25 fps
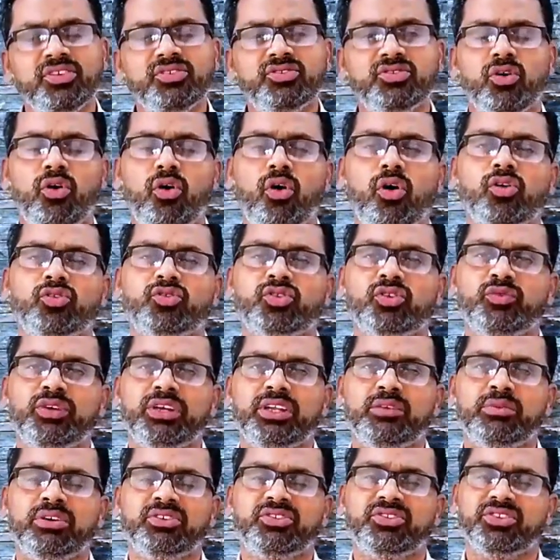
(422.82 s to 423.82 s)
this is also
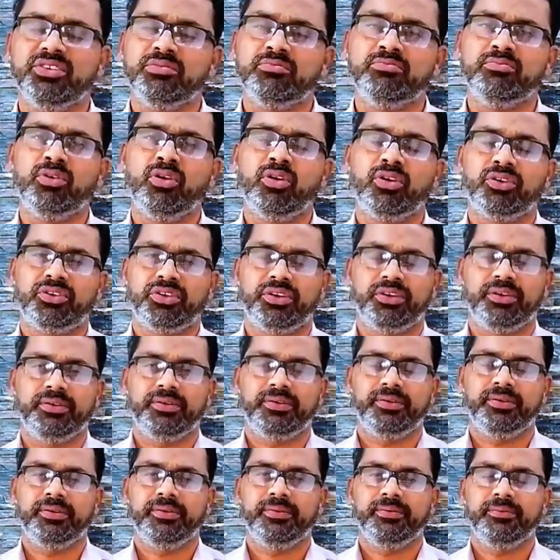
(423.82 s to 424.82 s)
very much
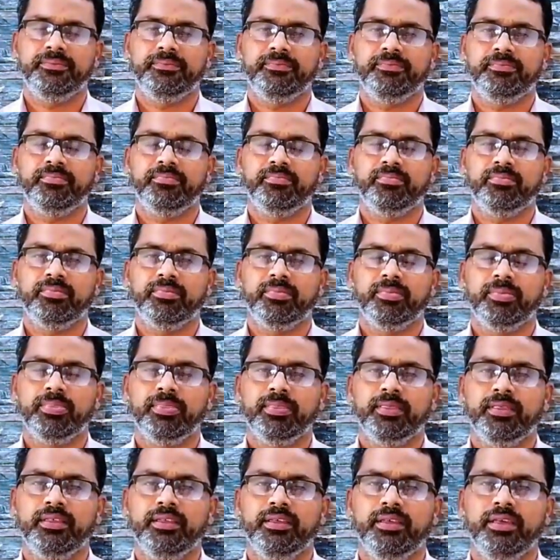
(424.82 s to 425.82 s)
important.
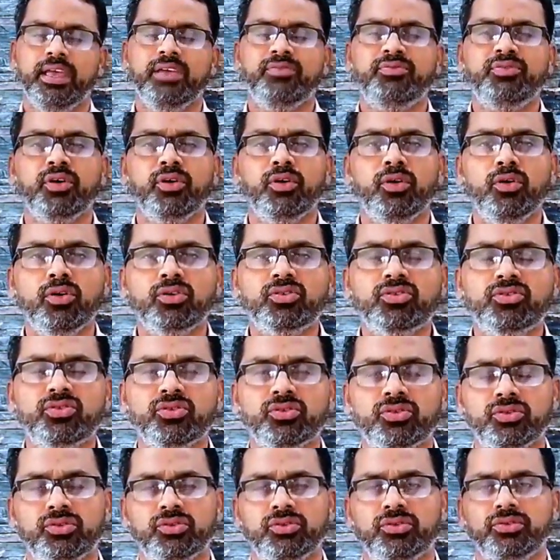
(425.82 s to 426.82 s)
If you look
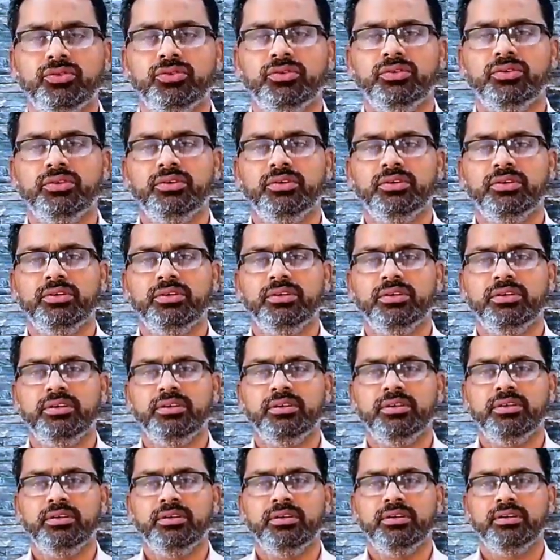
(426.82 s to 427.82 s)
to
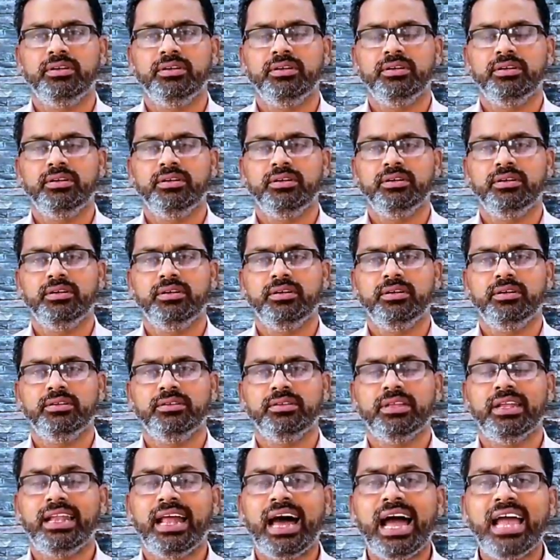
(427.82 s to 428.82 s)

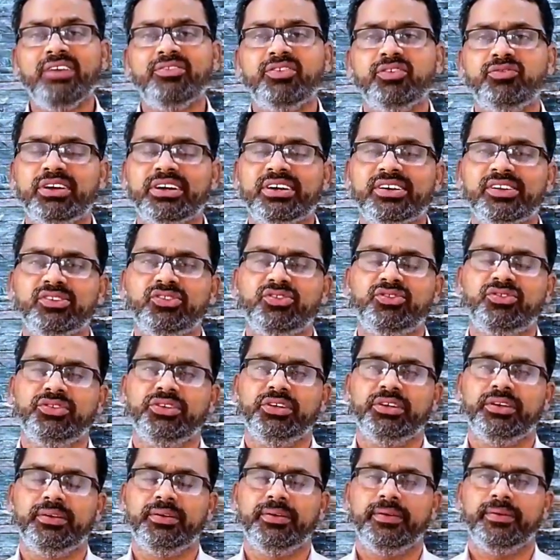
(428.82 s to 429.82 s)
the life of a
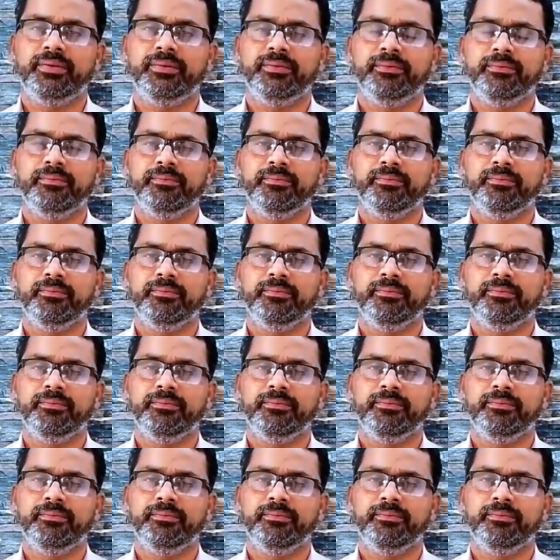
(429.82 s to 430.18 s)
Christian,